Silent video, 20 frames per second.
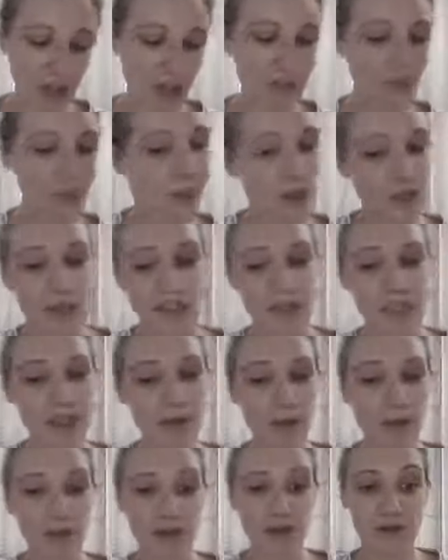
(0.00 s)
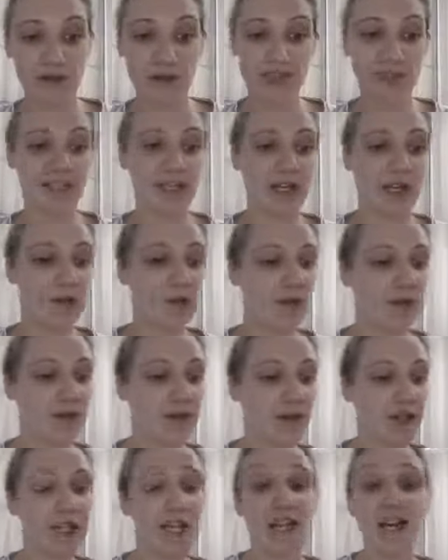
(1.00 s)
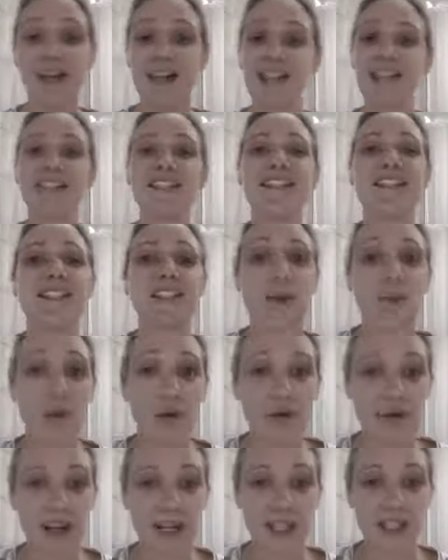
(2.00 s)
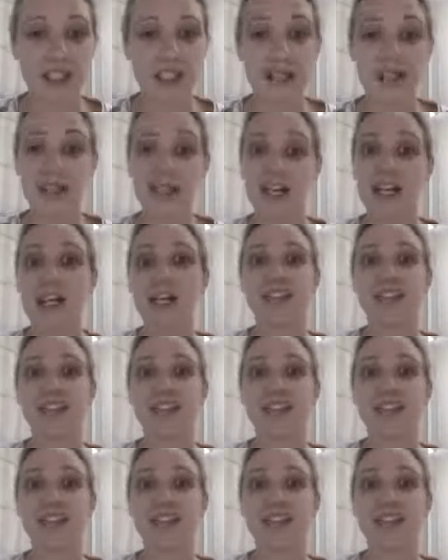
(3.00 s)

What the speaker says: mostly about the self and separation,